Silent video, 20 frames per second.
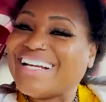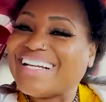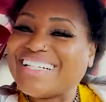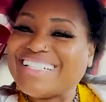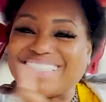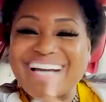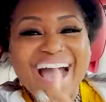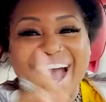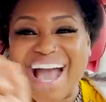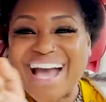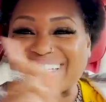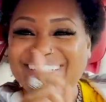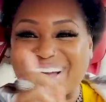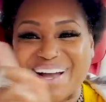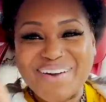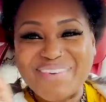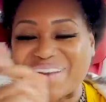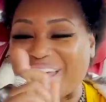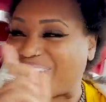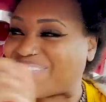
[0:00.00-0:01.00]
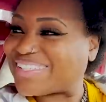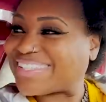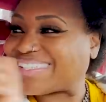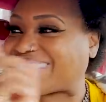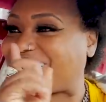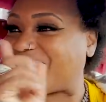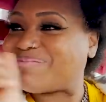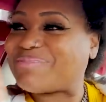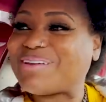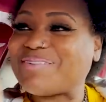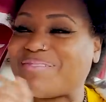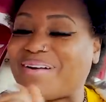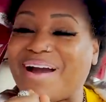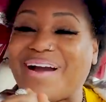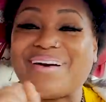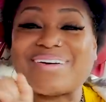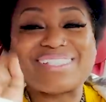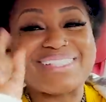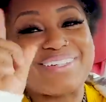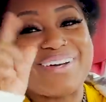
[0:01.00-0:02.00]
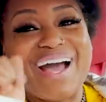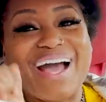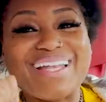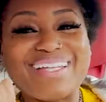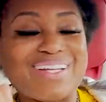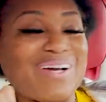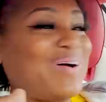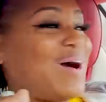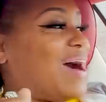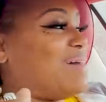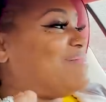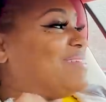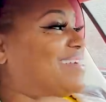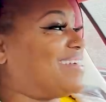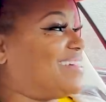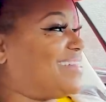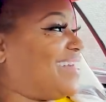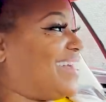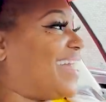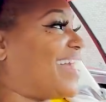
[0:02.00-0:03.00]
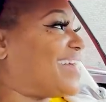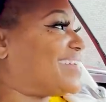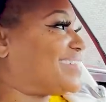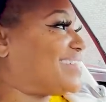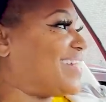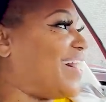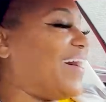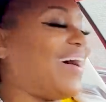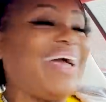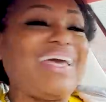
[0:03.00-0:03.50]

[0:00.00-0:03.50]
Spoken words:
God don't never steer me wrong. So I know I'm in good hands, y'all.